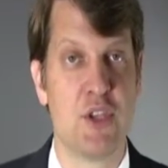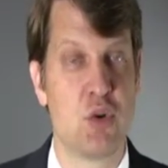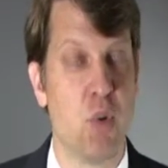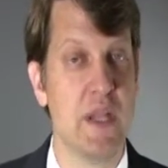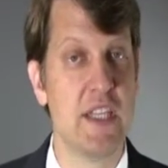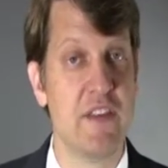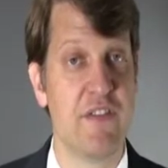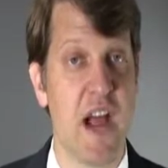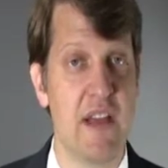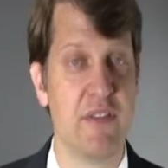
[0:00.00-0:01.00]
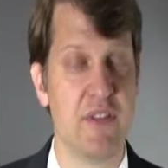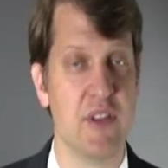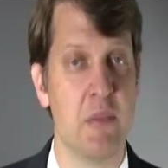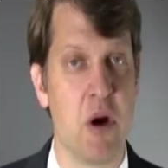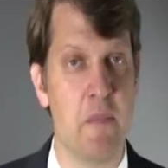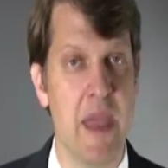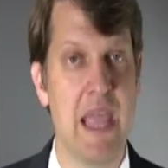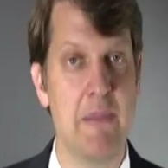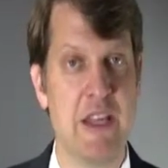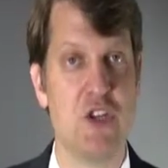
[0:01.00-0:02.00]
25 of them may
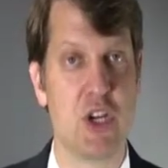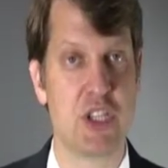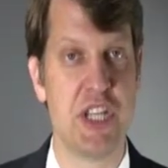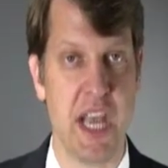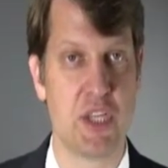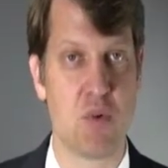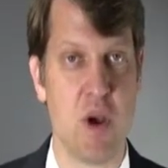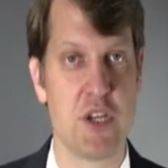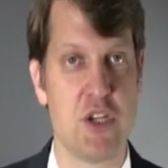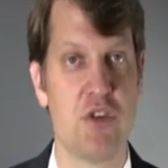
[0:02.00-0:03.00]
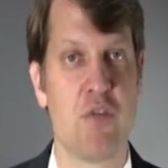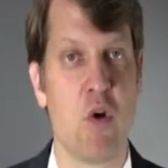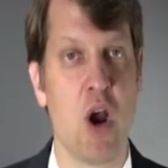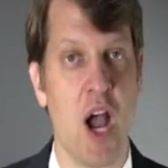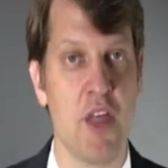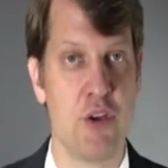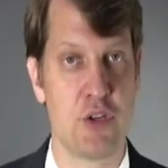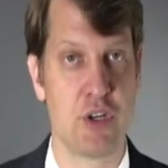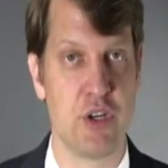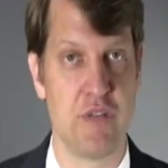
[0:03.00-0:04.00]
be just test questions for other
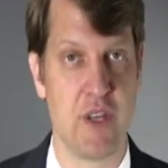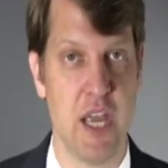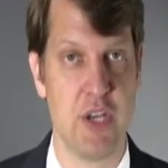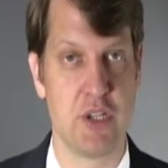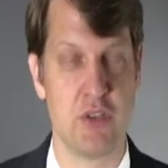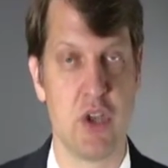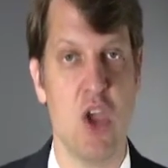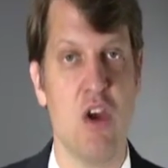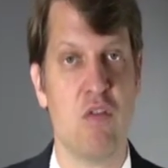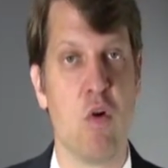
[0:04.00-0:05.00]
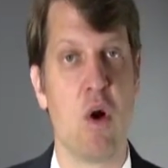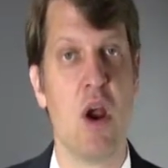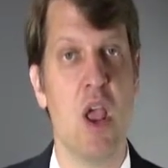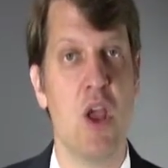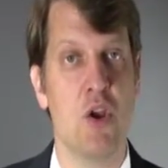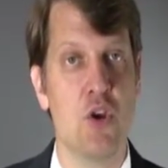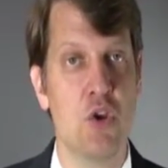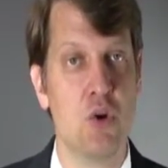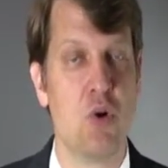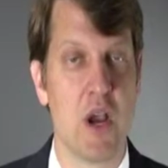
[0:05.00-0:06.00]
certifications, for
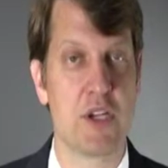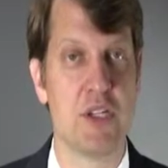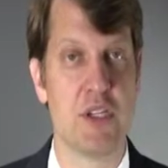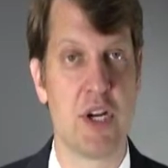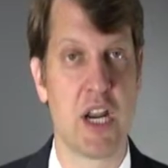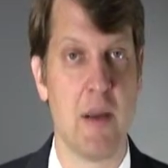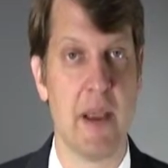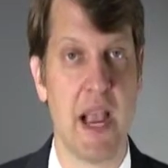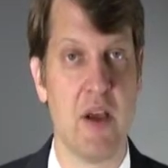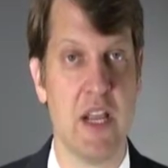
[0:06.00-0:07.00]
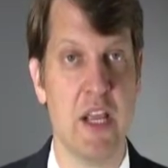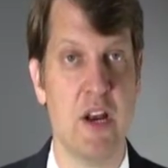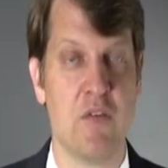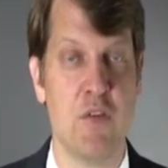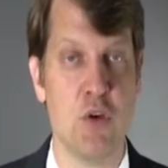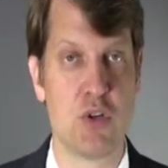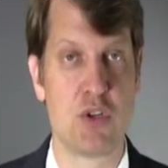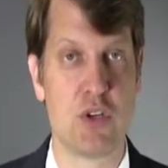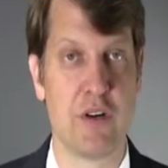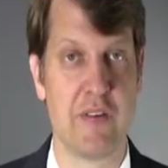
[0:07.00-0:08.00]
new questions that are coming out in future
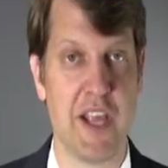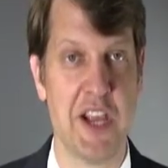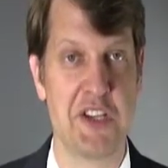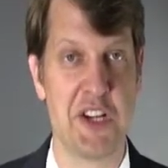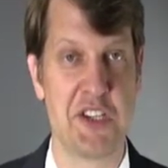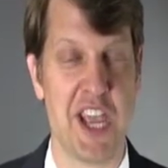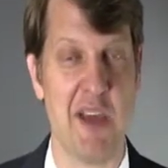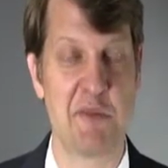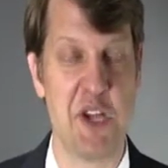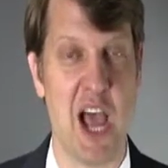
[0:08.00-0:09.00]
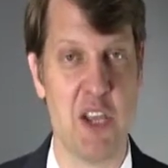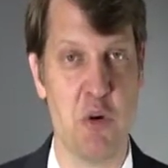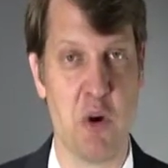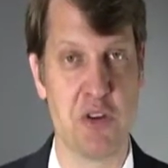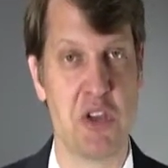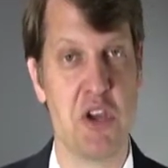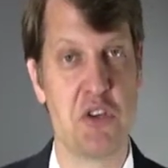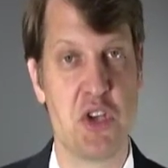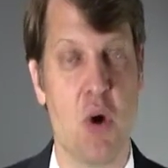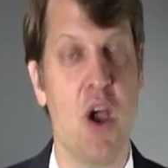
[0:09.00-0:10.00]
certification exams, not yours.
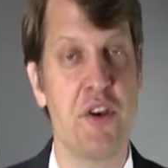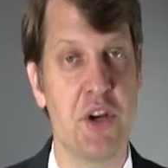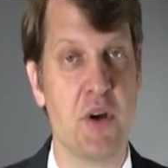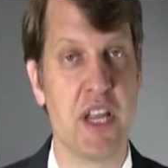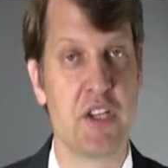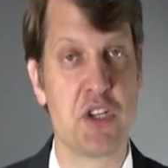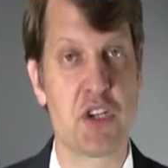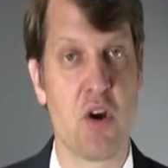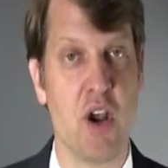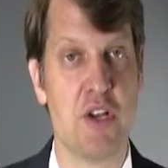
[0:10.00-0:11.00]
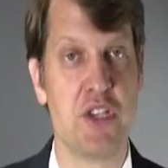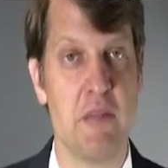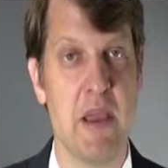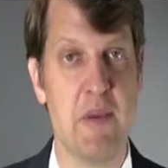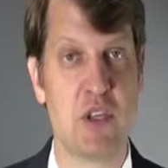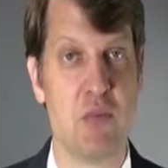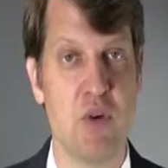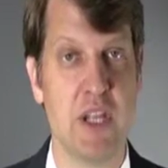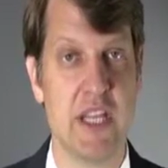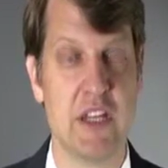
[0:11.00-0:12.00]
So don't get discouraged. There may be some
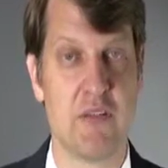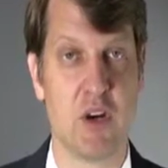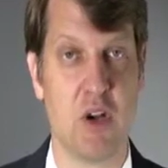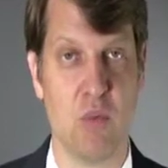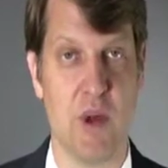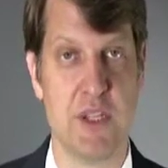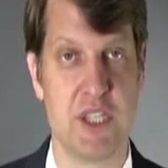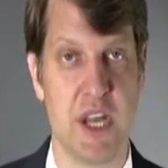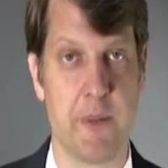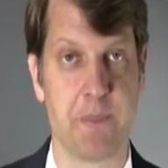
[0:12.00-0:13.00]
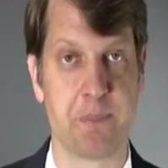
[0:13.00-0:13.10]
really difficult ones there.